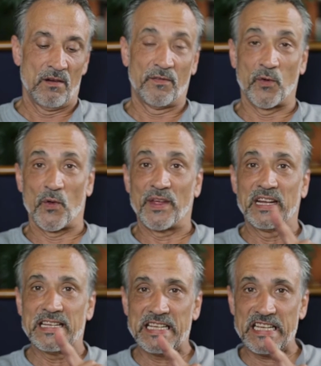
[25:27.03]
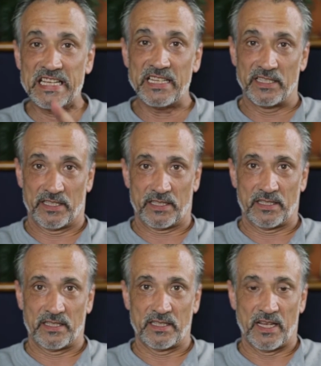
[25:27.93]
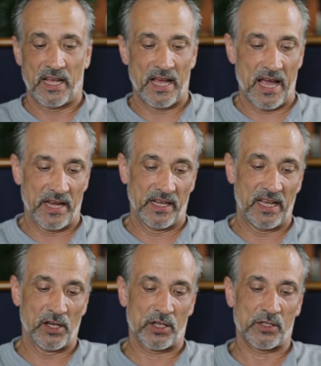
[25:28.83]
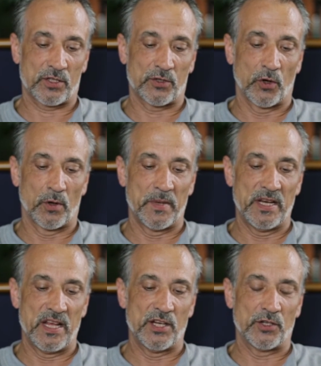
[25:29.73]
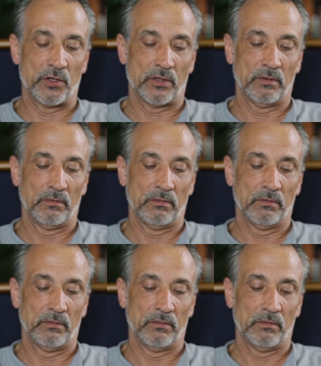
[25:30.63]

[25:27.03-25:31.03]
For there is an extermination,